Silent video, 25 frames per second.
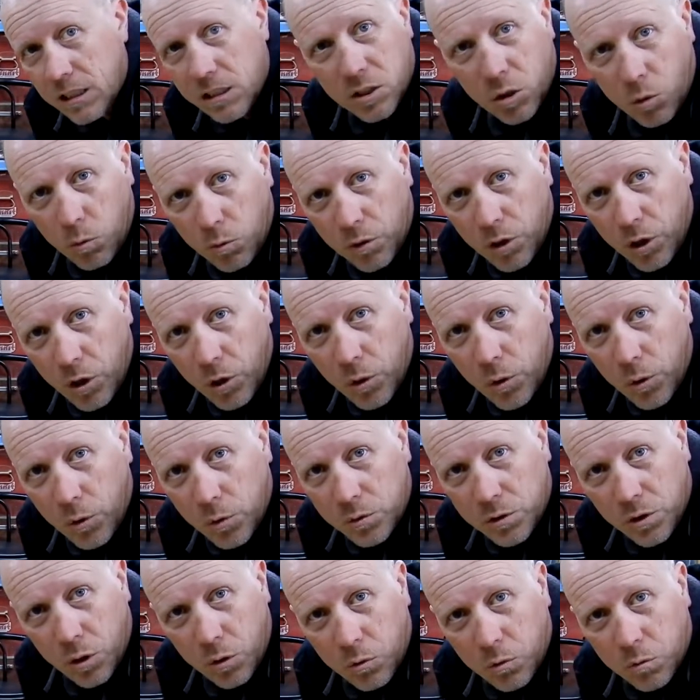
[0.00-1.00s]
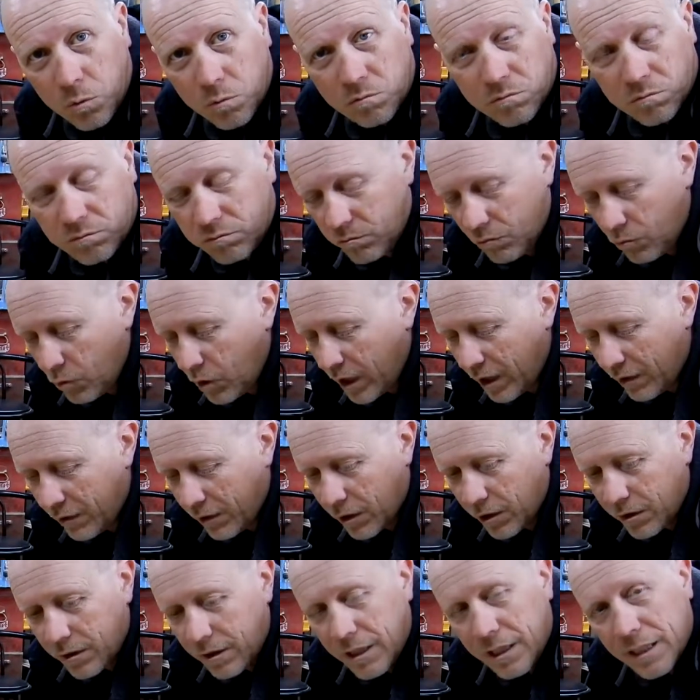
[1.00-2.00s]
don't know,
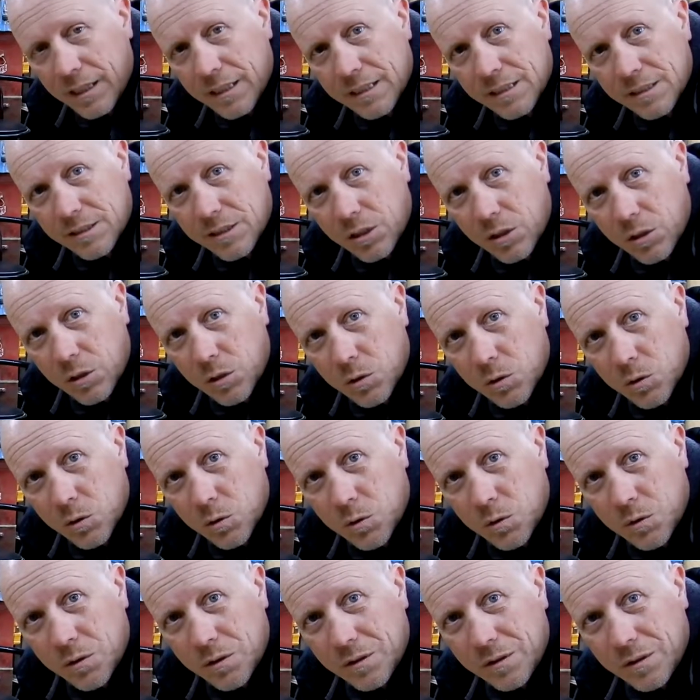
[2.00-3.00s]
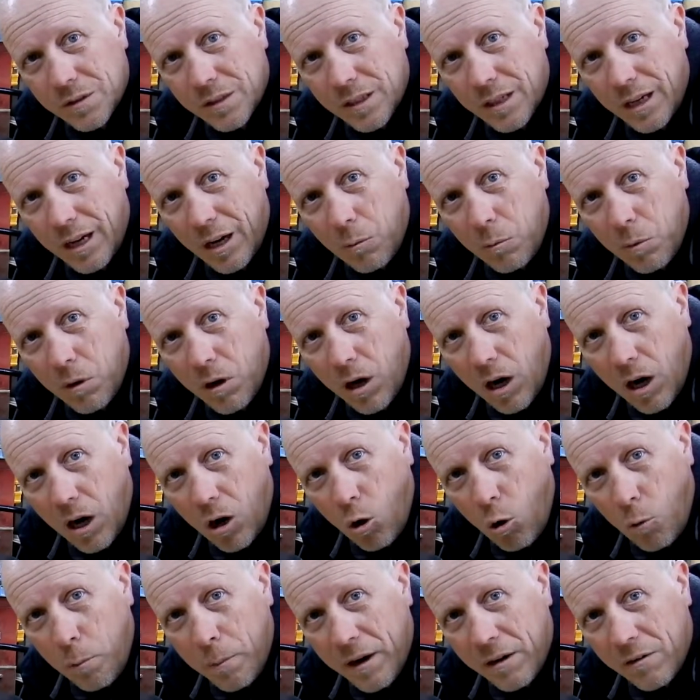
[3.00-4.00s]
whatever. So I
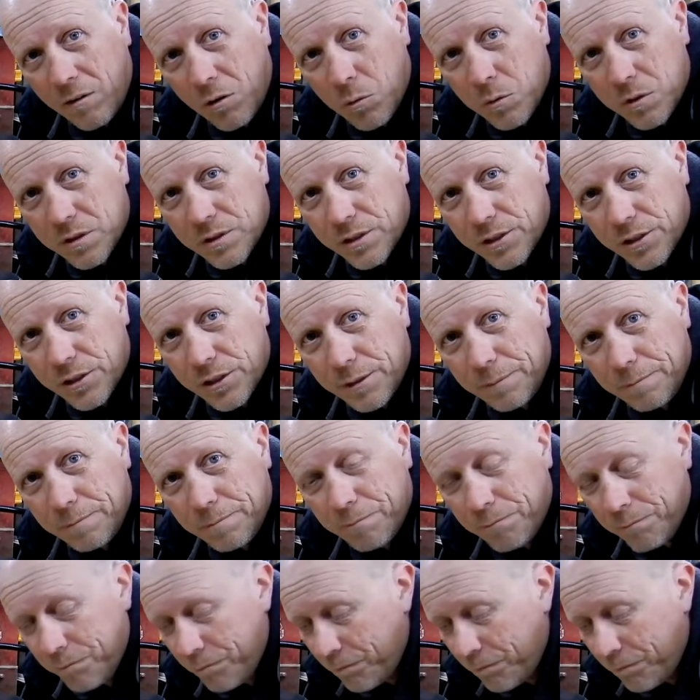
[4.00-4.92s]
hope everyone's good.